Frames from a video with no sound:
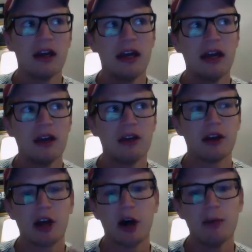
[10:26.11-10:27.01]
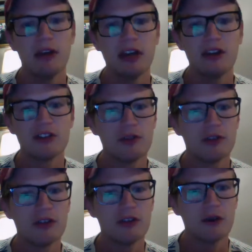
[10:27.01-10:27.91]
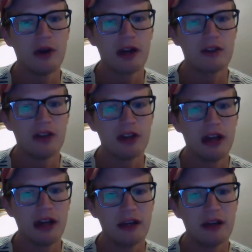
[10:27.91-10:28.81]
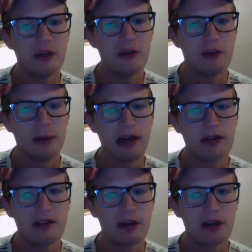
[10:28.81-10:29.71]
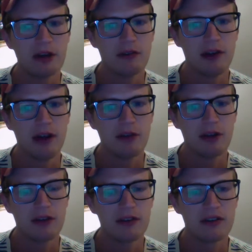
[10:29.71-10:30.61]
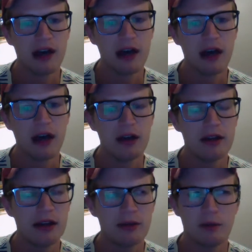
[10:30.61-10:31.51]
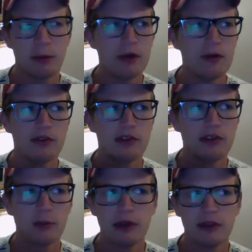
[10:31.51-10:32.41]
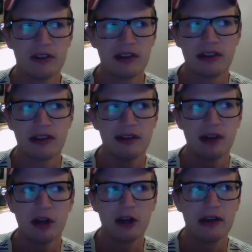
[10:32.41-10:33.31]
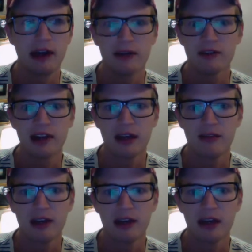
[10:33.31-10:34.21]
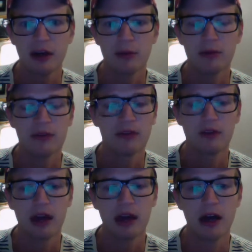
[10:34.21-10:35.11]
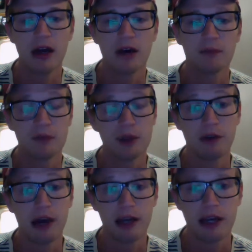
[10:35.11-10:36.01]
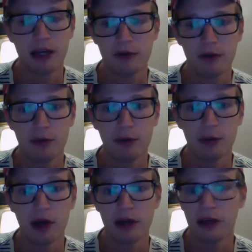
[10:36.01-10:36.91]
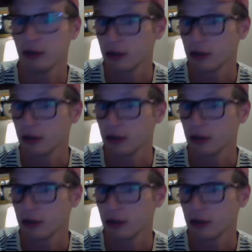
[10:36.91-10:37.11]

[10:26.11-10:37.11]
And the combination of the two actually like kills the bacteria virus and like removes this weird skin cell on the outside of it and helps eradicate it from your body.